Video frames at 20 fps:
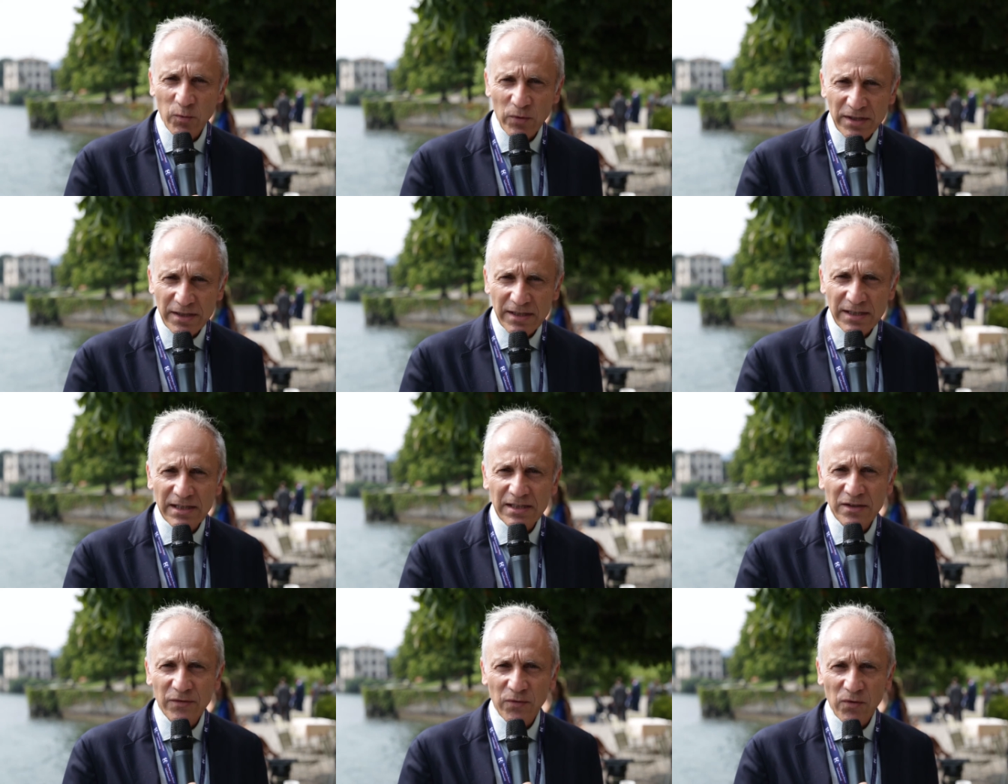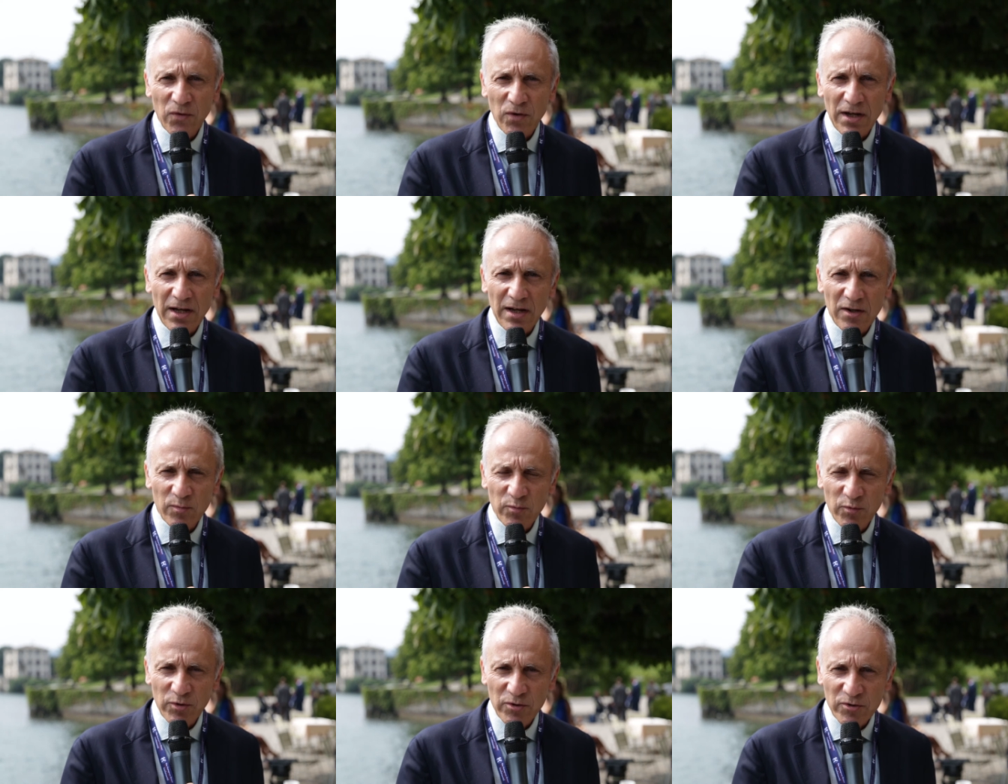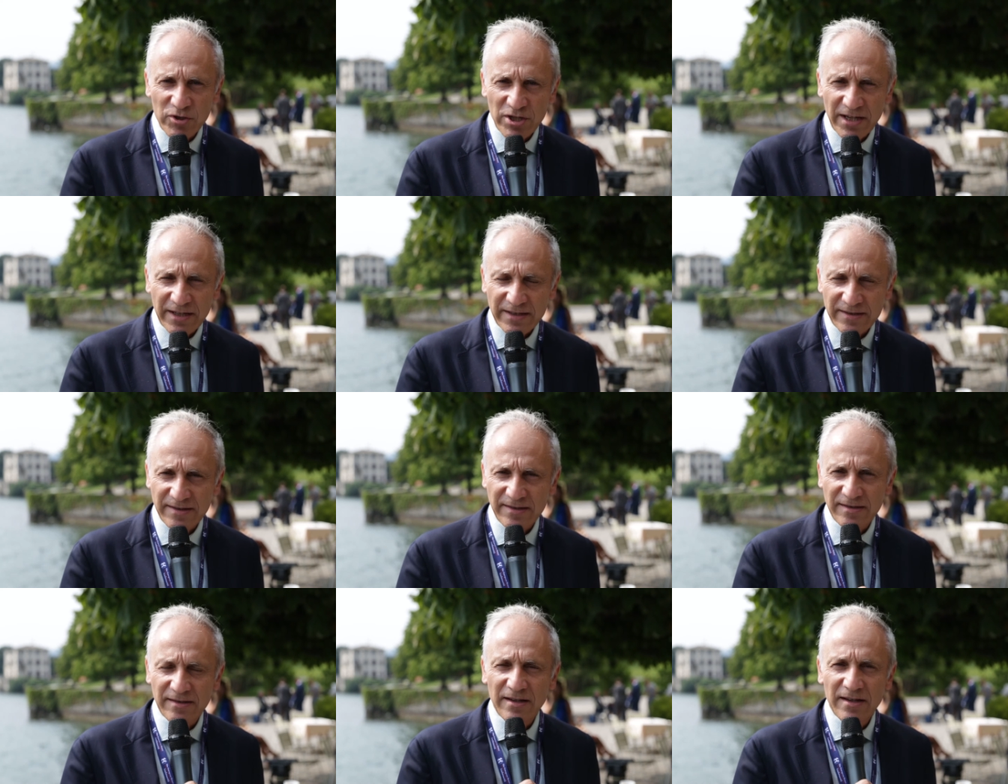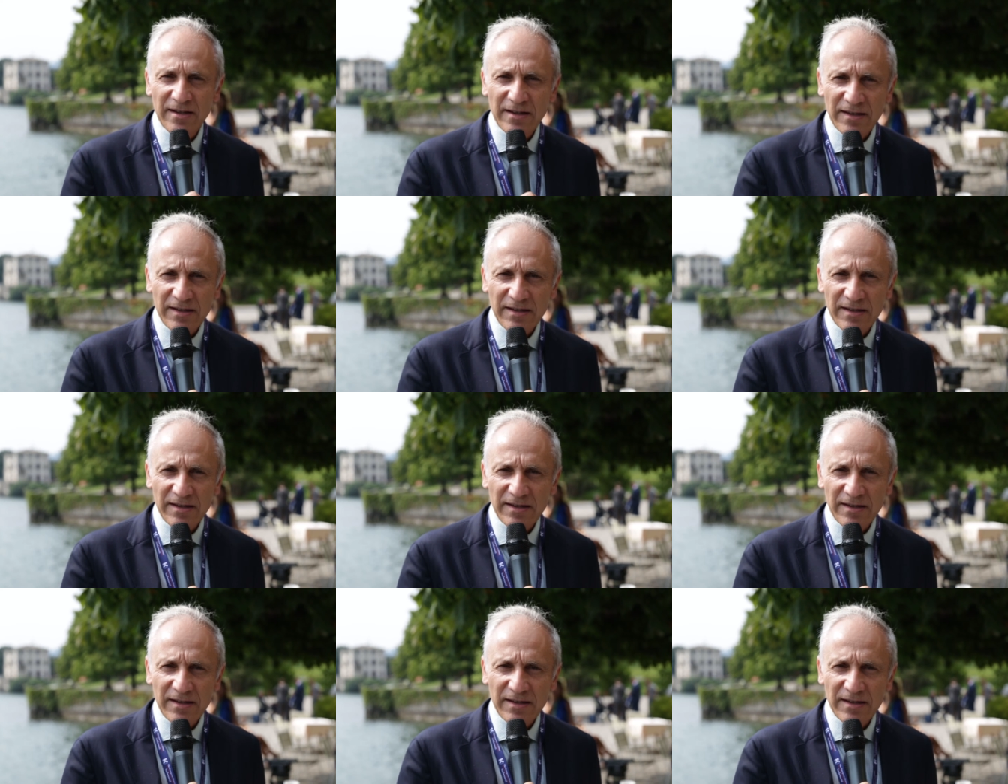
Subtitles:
we need for our projects